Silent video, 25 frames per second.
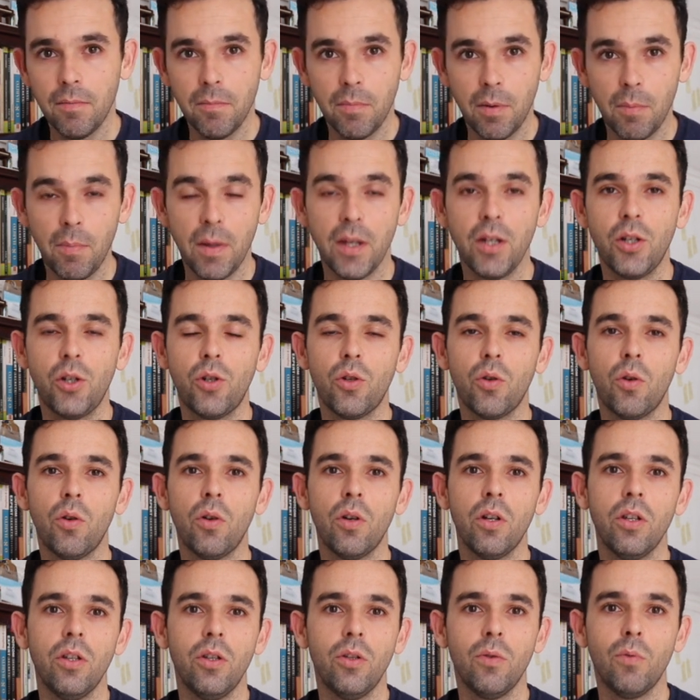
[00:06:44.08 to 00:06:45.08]
but make
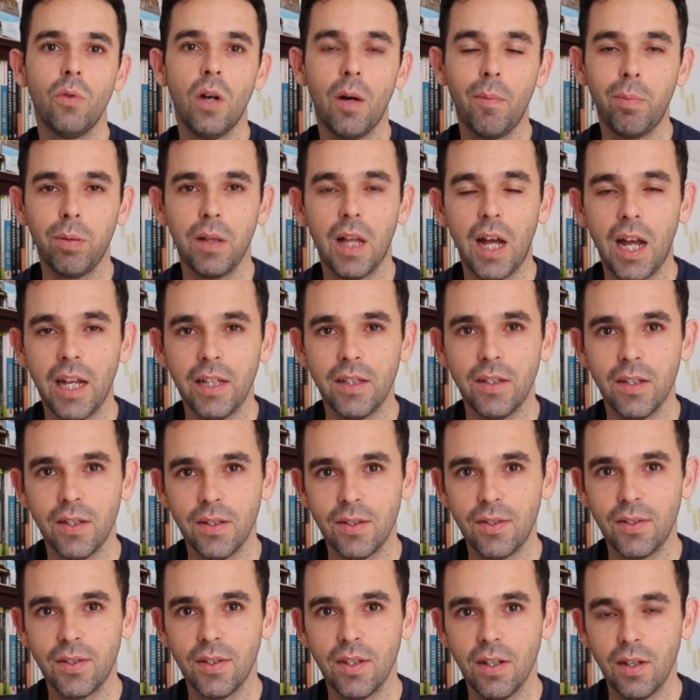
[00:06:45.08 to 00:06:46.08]
sure you apply
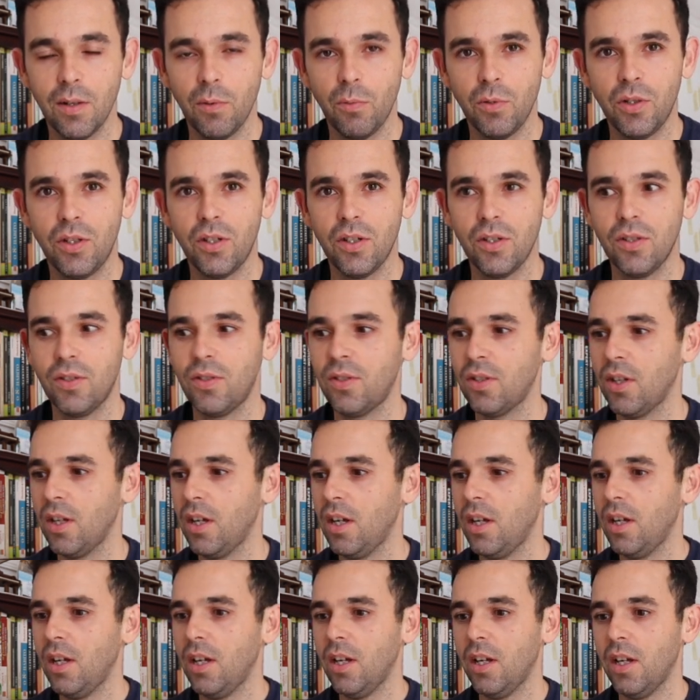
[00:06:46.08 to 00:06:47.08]
this, which is
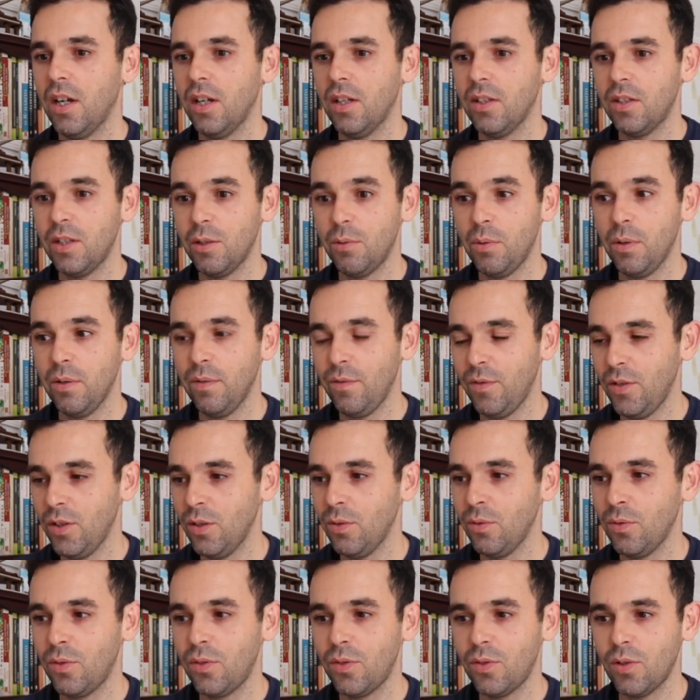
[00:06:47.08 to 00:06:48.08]
the
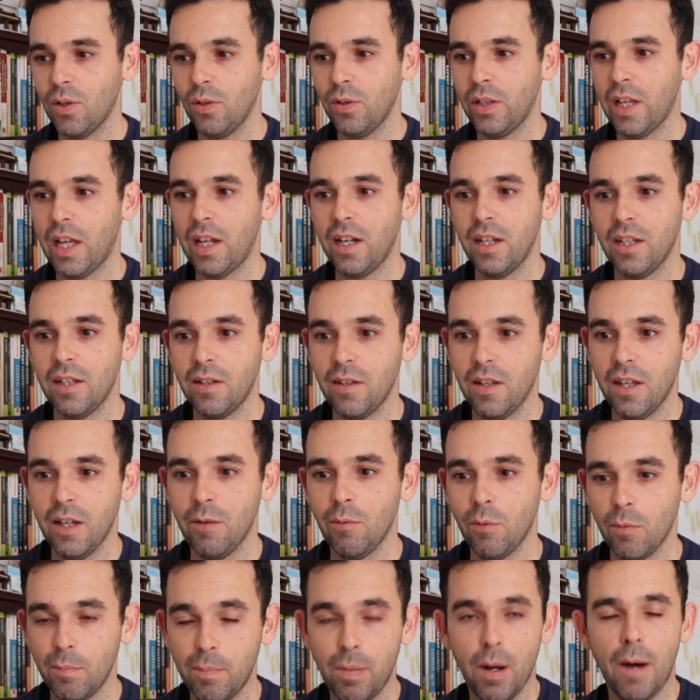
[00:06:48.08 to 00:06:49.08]
reviews, so that it
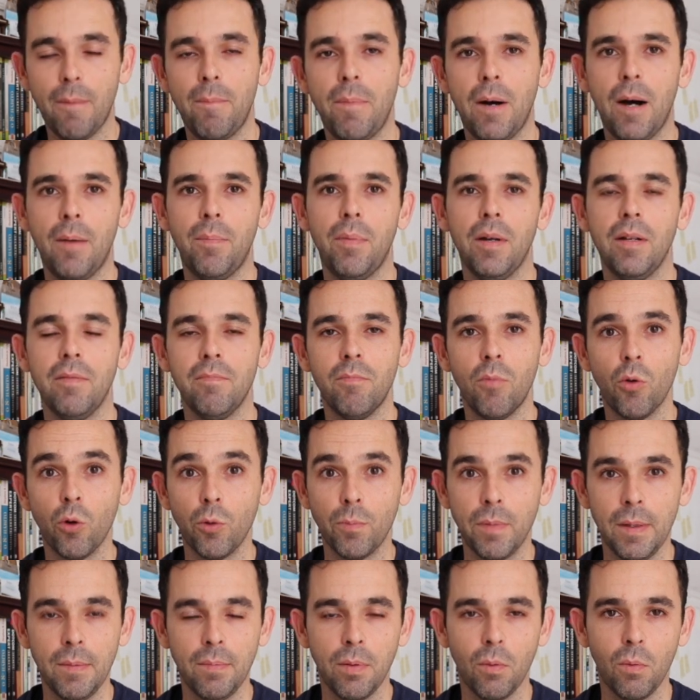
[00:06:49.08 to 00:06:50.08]
will pop up and
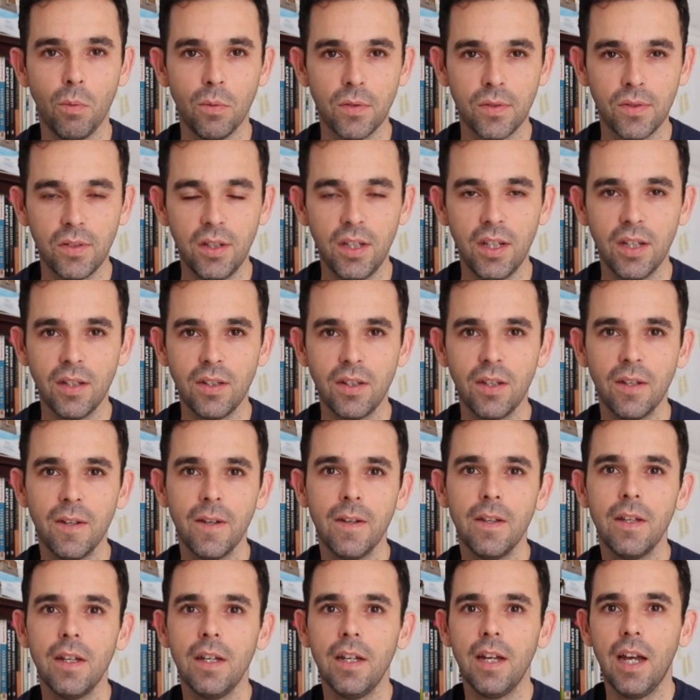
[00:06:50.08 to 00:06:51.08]
more people will see it,
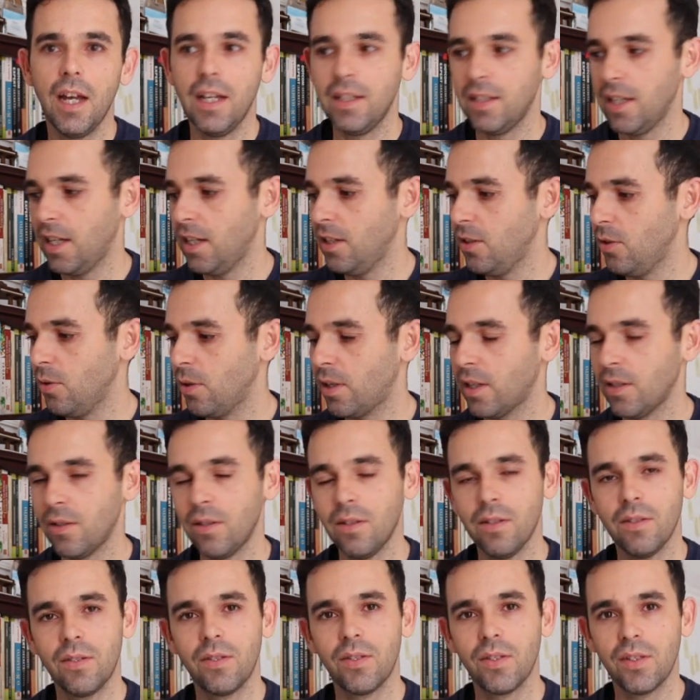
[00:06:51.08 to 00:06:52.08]
and then you
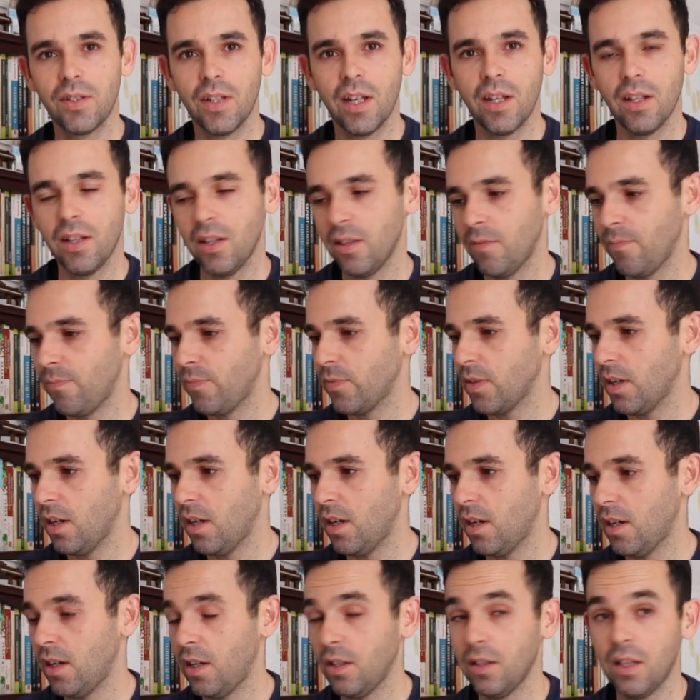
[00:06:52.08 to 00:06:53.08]
can sell
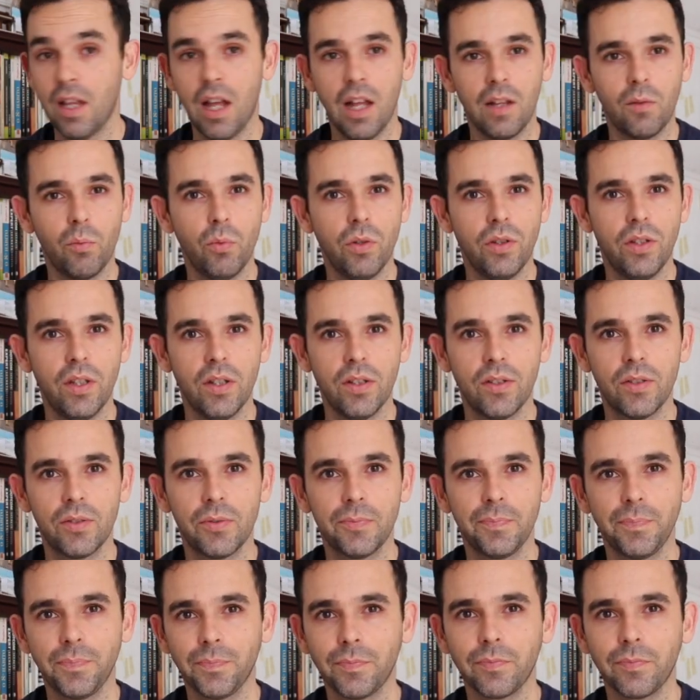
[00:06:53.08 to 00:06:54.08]
a lot with this.